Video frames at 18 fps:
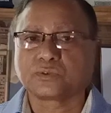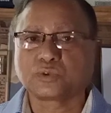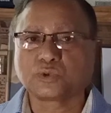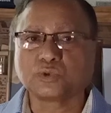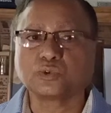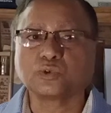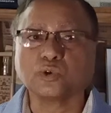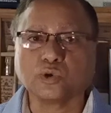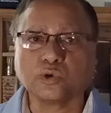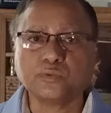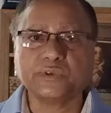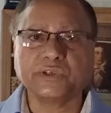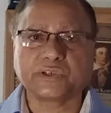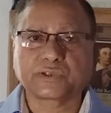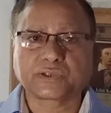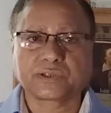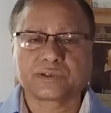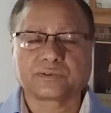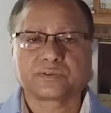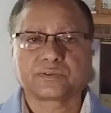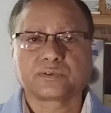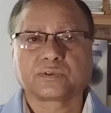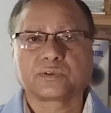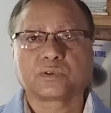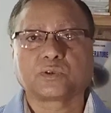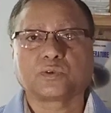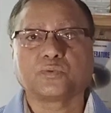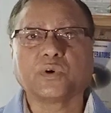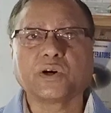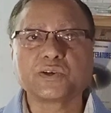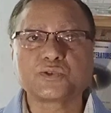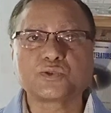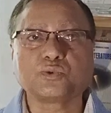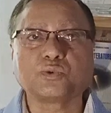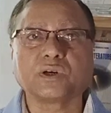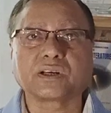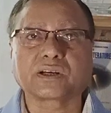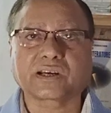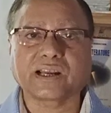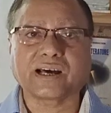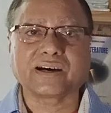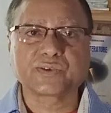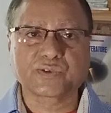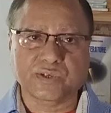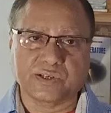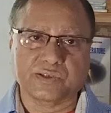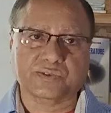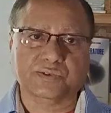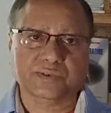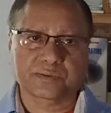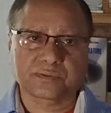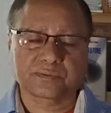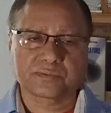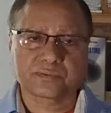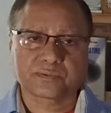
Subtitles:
to go with virtual classes